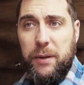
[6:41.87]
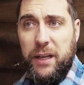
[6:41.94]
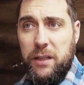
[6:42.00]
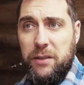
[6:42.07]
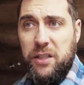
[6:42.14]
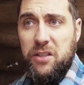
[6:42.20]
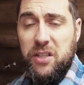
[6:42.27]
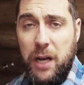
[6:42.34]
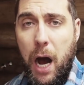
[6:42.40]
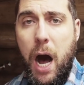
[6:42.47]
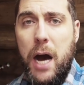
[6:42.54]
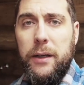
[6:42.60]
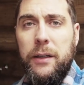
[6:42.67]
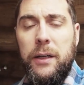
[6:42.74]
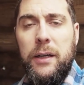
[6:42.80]
Because he's
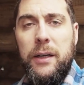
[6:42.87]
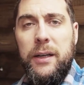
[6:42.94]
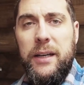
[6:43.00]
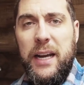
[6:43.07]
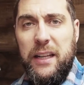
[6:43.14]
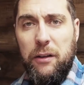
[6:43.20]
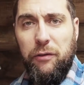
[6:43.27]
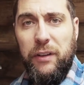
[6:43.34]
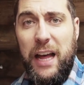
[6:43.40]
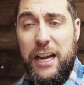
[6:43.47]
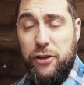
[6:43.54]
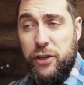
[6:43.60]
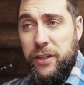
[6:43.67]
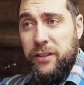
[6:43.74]
God in the flesh.